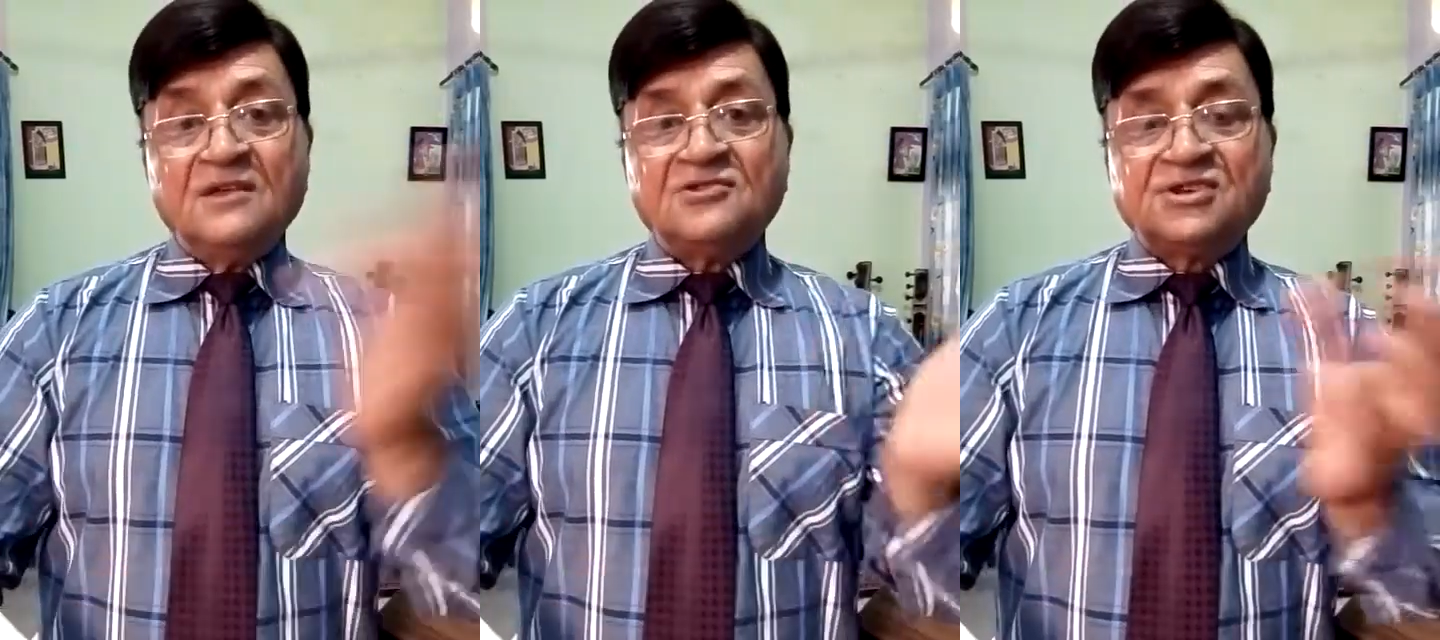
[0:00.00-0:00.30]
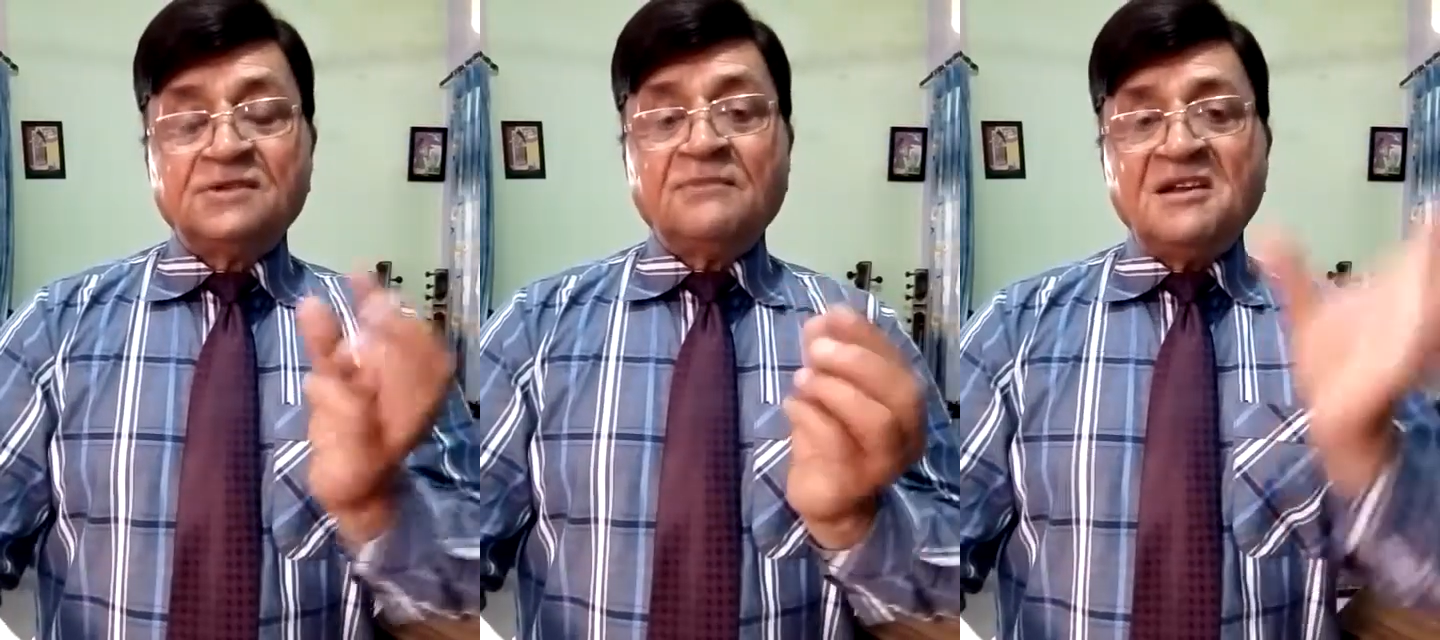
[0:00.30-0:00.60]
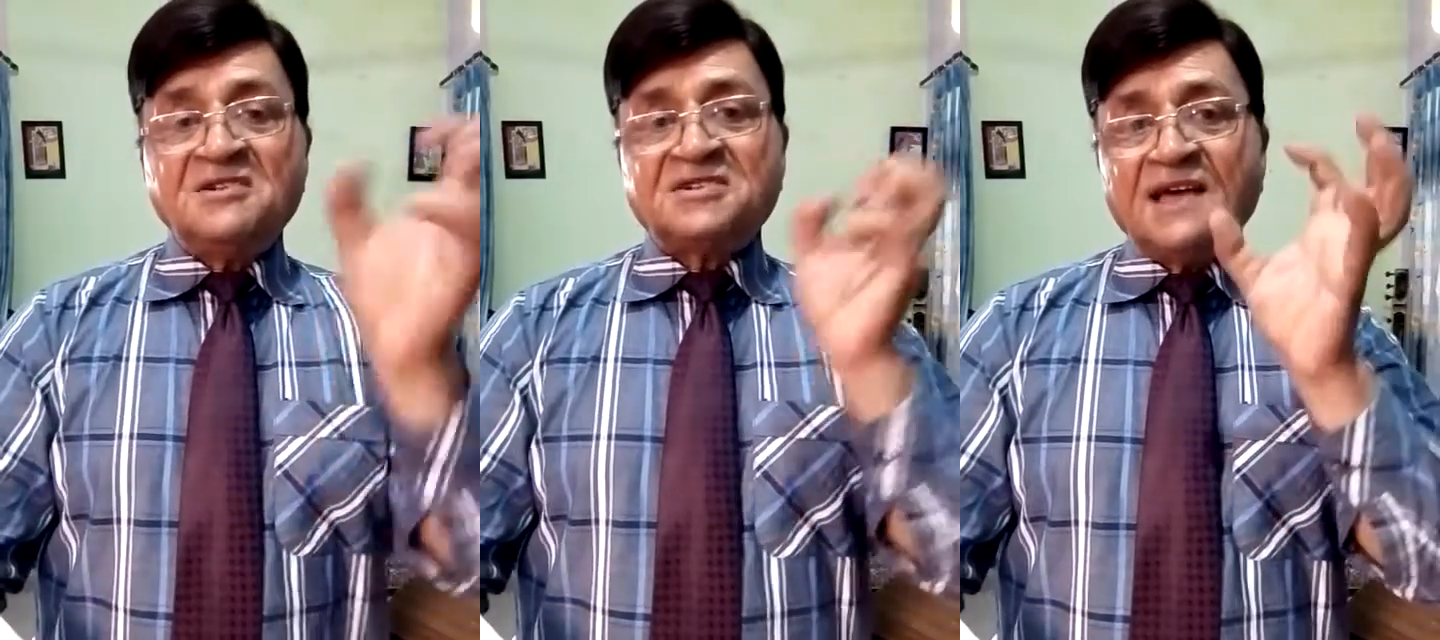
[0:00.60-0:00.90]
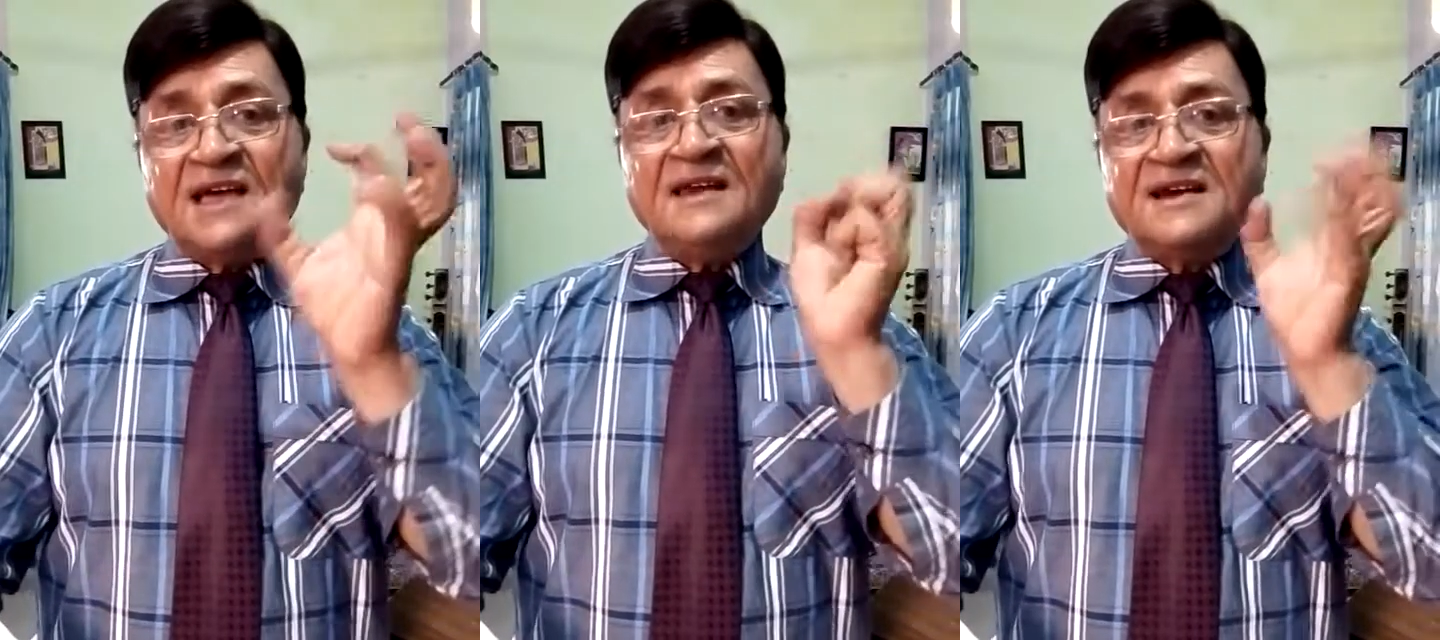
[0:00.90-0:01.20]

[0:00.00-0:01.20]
Stigma and style